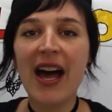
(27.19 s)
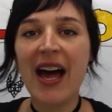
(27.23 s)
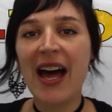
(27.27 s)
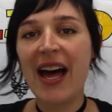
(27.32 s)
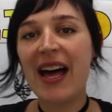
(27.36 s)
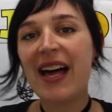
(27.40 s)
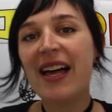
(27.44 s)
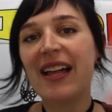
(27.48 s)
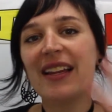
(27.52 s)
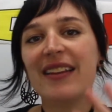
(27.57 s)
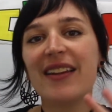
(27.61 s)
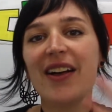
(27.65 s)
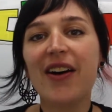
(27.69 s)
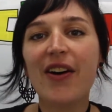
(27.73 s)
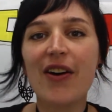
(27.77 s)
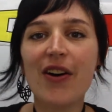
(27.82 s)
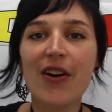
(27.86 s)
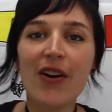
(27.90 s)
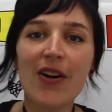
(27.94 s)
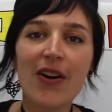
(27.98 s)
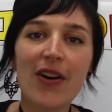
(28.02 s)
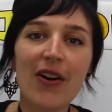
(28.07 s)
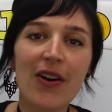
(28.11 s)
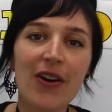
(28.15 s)

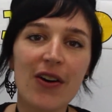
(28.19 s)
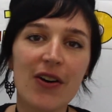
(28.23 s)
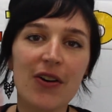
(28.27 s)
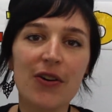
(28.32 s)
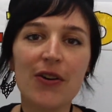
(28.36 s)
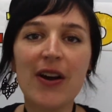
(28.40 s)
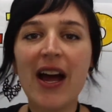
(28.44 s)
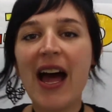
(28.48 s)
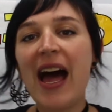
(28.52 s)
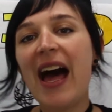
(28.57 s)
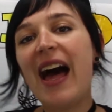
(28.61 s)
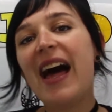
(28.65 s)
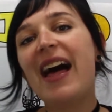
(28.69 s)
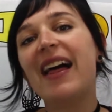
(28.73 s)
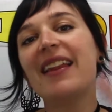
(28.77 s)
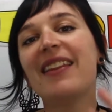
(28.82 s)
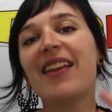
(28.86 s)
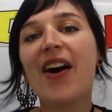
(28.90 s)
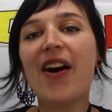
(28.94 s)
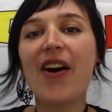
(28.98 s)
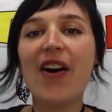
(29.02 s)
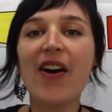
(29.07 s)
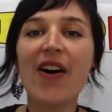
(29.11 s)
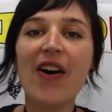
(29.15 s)
hello,
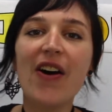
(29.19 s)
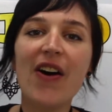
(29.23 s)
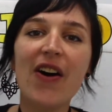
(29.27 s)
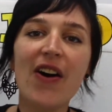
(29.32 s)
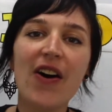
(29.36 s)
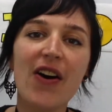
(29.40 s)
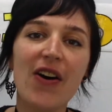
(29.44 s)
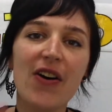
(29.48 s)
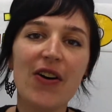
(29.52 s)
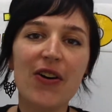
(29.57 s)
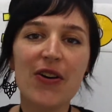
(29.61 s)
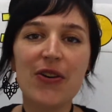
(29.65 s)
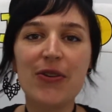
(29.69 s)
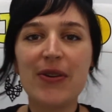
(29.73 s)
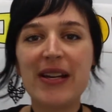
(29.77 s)
hello.